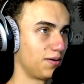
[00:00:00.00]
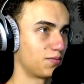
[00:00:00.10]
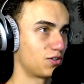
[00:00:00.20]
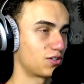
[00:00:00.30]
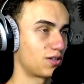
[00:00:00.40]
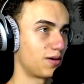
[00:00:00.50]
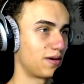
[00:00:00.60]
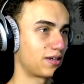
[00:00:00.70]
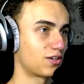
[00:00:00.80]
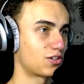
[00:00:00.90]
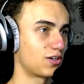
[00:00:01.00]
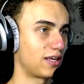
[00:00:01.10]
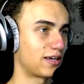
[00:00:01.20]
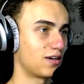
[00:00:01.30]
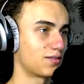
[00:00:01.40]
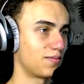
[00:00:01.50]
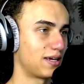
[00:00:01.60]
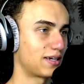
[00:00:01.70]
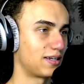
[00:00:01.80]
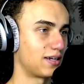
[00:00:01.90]
I'm just uh, making sure they can't
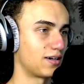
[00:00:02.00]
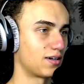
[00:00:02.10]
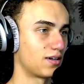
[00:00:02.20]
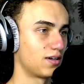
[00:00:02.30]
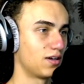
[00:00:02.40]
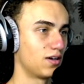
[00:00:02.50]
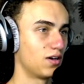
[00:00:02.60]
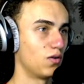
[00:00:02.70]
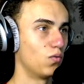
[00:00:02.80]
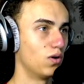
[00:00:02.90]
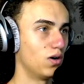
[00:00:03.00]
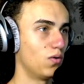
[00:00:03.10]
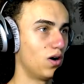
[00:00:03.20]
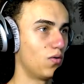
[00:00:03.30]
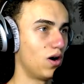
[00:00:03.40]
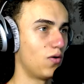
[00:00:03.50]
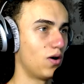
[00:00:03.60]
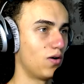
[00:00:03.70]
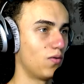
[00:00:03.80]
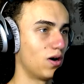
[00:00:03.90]
make it here. I'm try we're trying whoa, to keep whoa, a
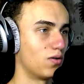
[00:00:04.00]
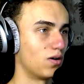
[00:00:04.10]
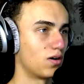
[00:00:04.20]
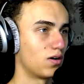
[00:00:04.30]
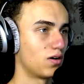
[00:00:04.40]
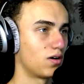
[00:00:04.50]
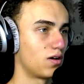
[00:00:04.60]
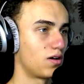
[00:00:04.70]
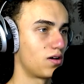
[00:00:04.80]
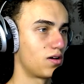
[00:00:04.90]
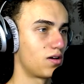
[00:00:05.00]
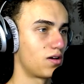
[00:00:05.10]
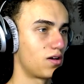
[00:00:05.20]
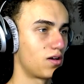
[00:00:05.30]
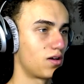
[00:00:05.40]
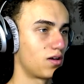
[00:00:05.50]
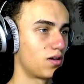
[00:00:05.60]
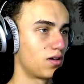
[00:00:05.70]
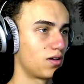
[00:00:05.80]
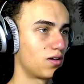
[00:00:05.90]
whoa, whoa, video, whoa. Ben. All
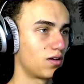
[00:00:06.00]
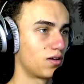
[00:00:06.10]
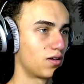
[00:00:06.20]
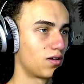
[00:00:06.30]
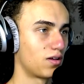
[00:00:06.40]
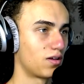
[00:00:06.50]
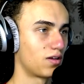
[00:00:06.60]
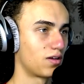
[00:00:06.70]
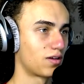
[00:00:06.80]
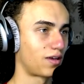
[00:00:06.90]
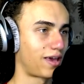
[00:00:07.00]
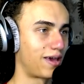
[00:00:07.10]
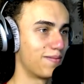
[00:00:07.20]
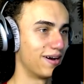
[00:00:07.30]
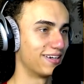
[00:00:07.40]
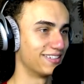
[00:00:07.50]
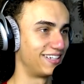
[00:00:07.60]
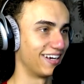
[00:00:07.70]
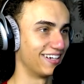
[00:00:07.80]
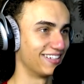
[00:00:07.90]
right. Oh, Ben's got the high ground. Let's be
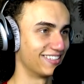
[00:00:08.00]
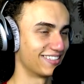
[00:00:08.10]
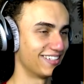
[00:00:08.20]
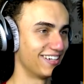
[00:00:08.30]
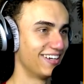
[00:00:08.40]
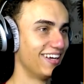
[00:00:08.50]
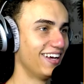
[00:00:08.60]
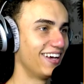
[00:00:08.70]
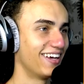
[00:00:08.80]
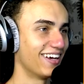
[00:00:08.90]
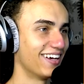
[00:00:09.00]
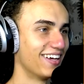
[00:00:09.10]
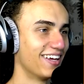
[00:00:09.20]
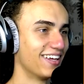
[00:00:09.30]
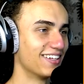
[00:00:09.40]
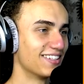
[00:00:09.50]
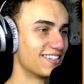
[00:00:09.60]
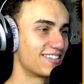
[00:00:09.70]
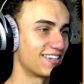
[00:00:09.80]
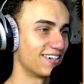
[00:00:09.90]
honest with the audience here.
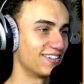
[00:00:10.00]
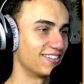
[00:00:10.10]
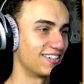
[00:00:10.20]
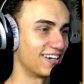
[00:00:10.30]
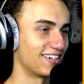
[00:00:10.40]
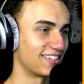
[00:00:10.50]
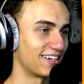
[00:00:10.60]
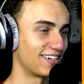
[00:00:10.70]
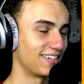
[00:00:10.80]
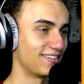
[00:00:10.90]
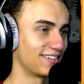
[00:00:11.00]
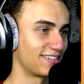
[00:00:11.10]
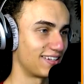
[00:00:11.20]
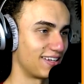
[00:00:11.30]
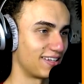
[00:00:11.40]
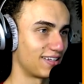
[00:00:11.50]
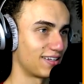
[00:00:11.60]
So, Josh, how are you doing today?